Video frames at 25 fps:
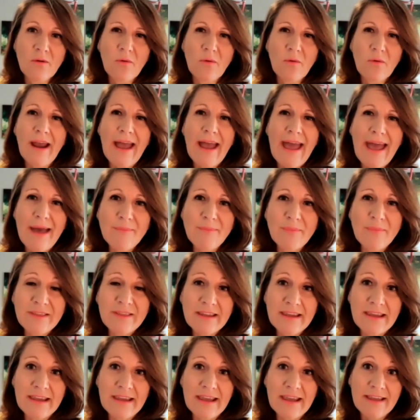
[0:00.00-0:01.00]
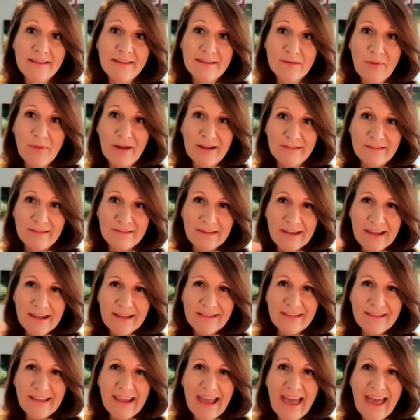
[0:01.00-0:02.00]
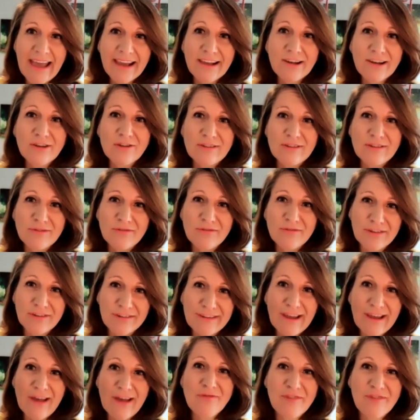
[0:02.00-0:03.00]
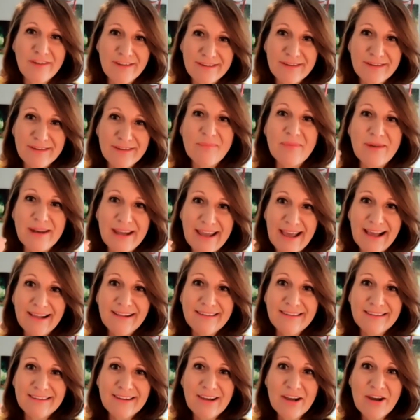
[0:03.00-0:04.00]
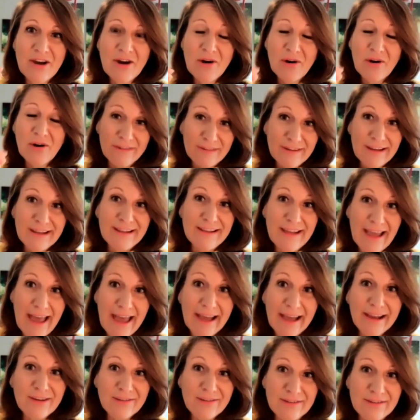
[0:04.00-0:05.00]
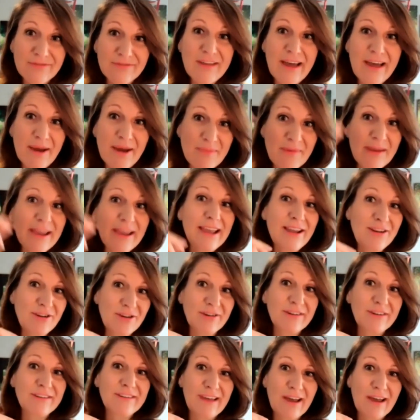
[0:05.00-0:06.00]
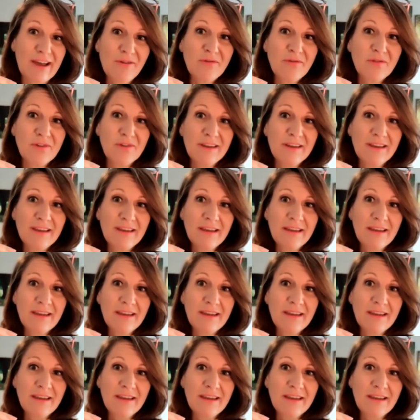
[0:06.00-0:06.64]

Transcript: where empathy is about seeing the echoes of yourself in somebody else or seeing the echoes of them in yourself.